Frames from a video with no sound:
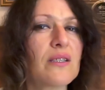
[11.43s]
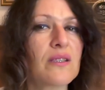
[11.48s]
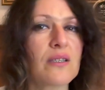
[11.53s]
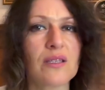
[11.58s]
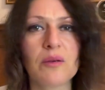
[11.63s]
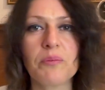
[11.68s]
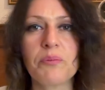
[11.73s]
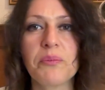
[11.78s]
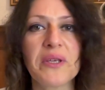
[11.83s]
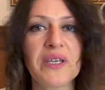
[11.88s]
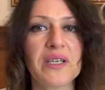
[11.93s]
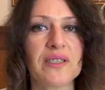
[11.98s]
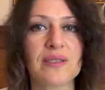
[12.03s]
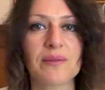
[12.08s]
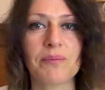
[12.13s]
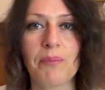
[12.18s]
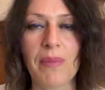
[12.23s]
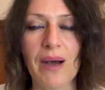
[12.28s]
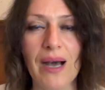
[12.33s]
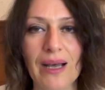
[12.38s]
that appears
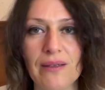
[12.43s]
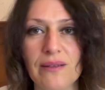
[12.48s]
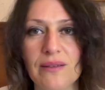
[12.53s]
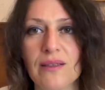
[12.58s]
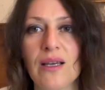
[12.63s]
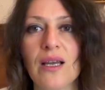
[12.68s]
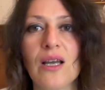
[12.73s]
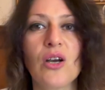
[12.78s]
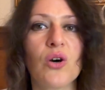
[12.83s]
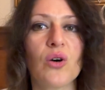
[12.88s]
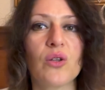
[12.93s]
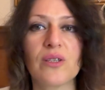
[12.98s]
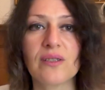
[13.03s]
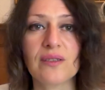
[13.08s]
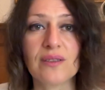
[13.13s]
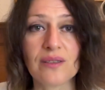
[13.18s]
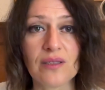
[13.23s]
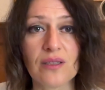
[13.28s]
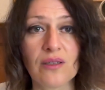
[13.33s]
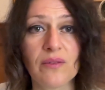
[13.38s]
bad on the
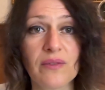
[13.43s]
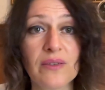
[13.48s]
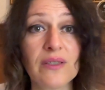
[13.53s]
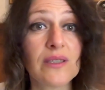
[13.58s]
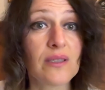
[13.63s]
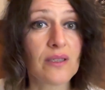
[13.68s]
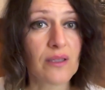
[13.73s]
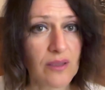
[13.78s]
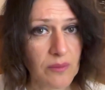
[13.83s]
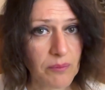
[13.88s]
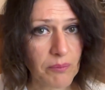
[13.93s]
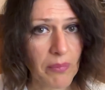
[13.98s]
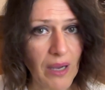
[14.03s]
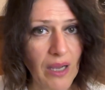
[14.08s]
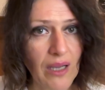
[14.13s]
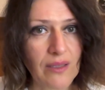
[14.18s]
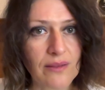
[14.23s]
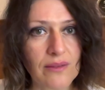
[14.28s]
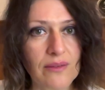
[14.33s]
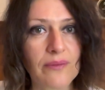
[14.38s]
surface is
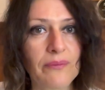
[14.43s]
bad.